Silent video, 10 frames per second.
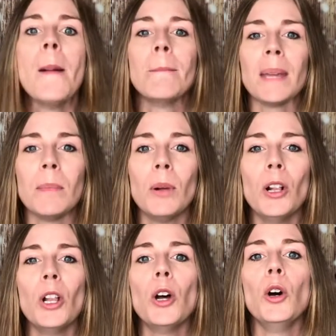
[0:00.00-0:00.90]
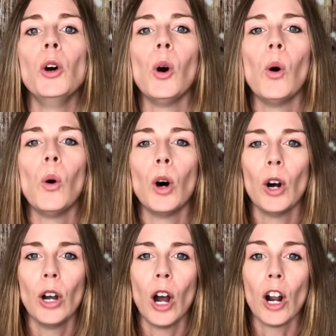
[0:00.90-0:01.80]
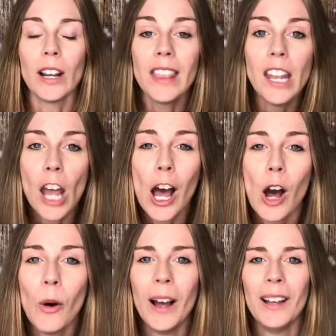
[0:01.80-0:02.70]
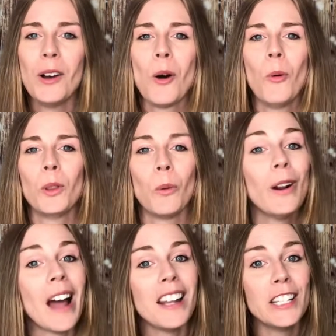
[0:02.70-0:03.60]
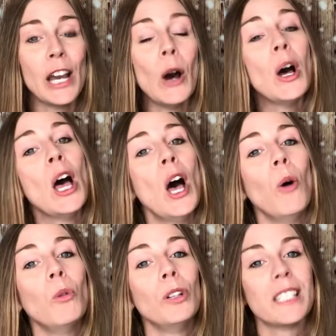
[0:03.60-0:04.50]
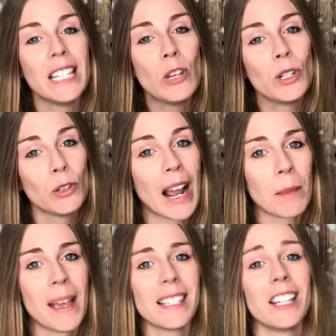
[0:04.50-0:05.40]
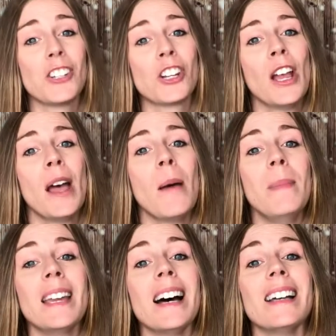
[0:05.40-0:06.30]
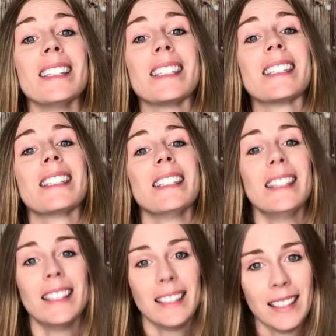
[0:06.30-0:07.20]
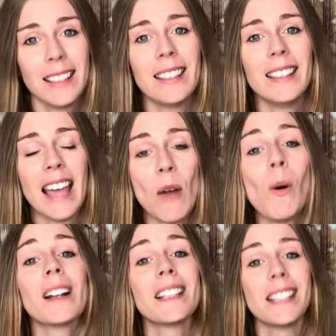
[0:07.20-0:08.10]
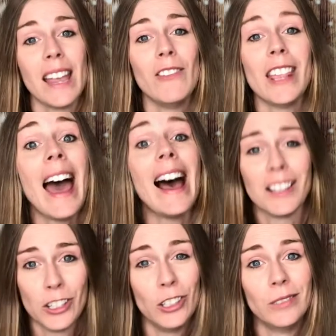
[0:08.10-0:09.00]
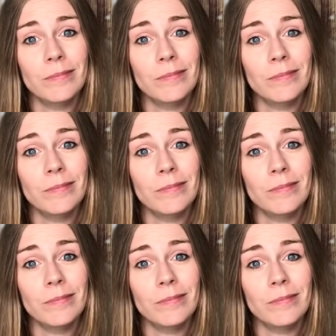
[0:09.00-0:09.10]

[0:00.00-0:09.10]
people who are in the know with where not to go will send you a direct message because they want to save you the hassle.